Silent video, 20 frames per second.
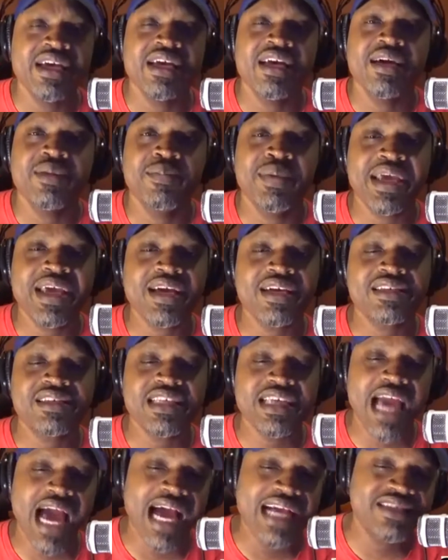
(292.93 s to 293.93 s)
Because
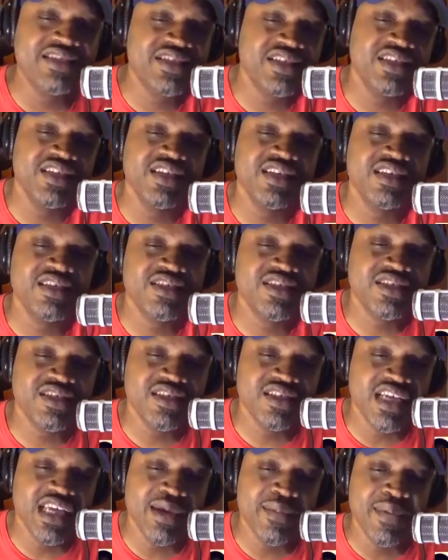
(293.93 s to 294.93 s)
see, I judge
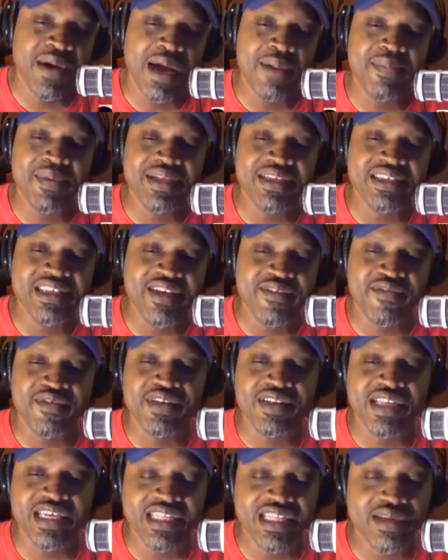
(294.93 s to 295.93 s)
hip hop
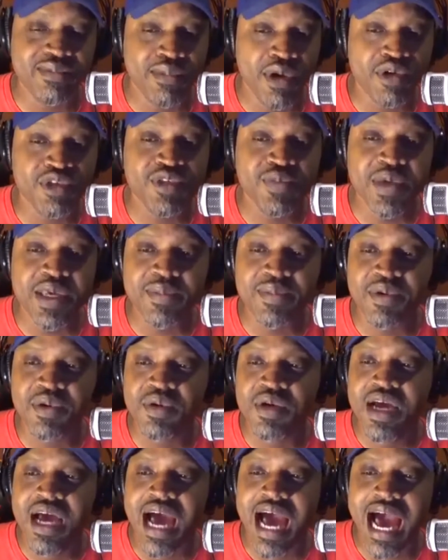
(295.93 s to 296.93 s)
indifferently than most people.
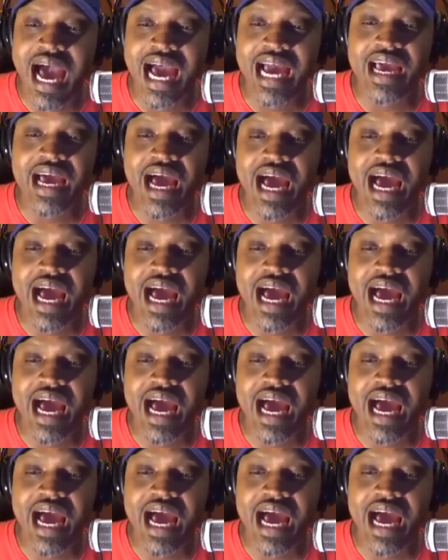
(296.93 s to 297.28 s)
Okay.